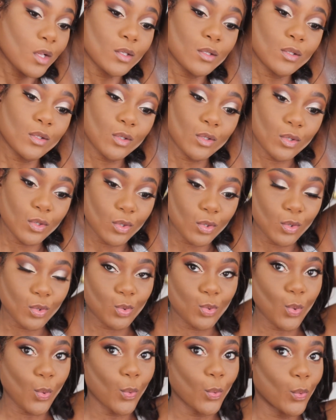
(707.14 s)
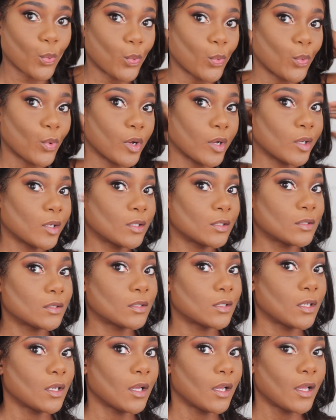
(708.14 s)
So
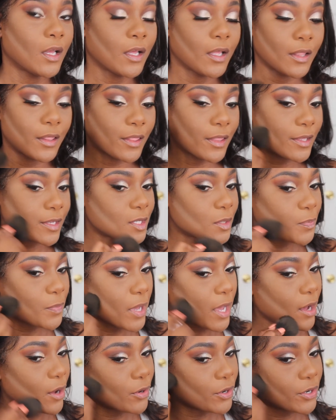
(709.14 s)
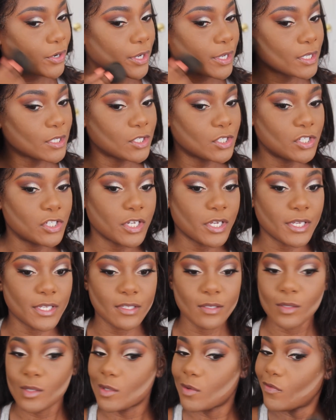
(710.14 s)
this powder is
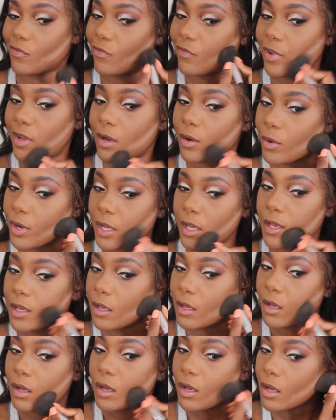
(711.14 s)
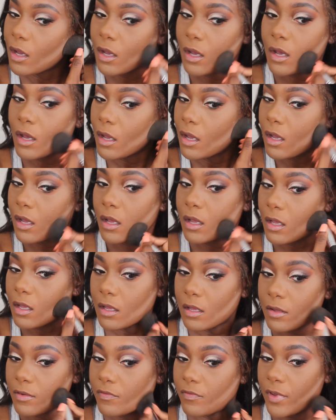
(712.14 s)
just very
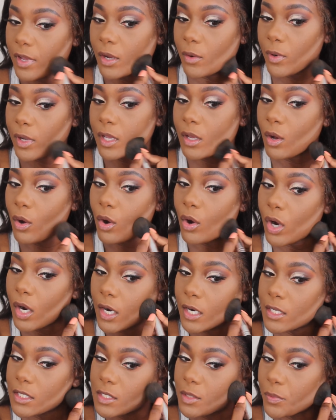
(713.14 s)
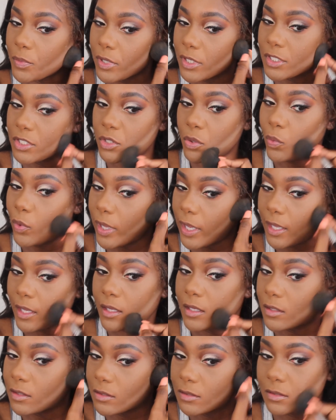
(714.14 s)
hard to brush
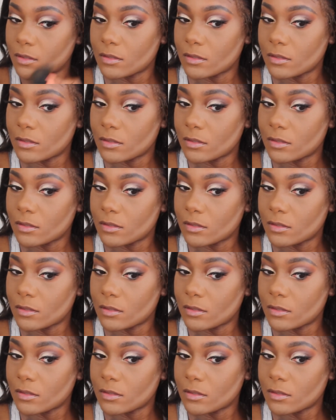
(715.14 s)
away.